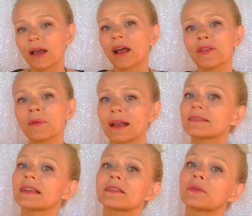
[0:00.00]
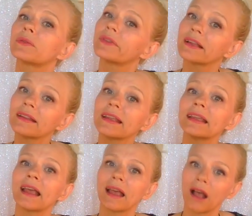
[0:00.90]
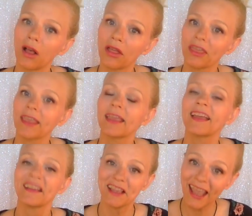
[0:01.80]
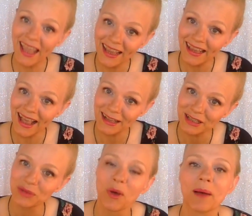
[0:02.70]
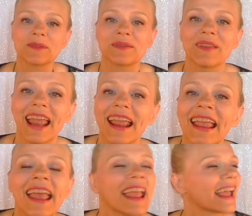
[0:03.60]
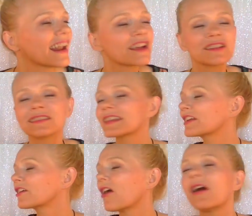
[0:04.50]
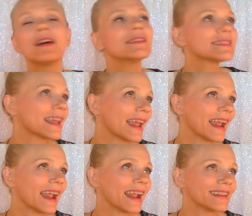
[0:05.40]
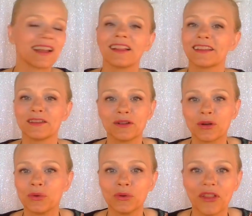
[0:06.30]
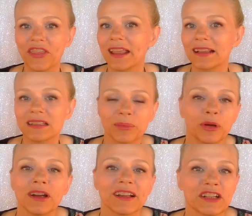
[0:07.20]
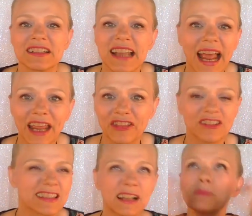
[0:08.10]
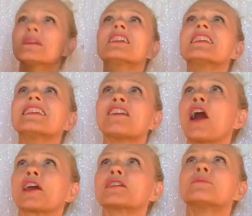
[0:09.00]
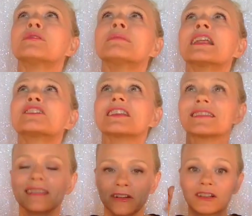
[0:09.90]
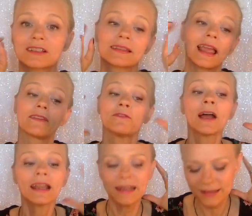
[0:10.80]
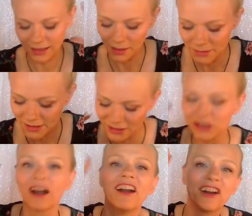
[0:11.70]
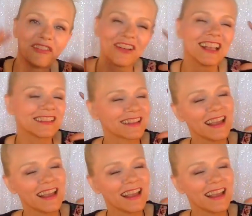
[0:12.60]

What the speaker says: But otherwise, that's a really healthy, kick-ass swap to make. And I could sit here all day telling you cool things to put in your diet. There's like a million honorable mentions that are just like fighting to come to the surface.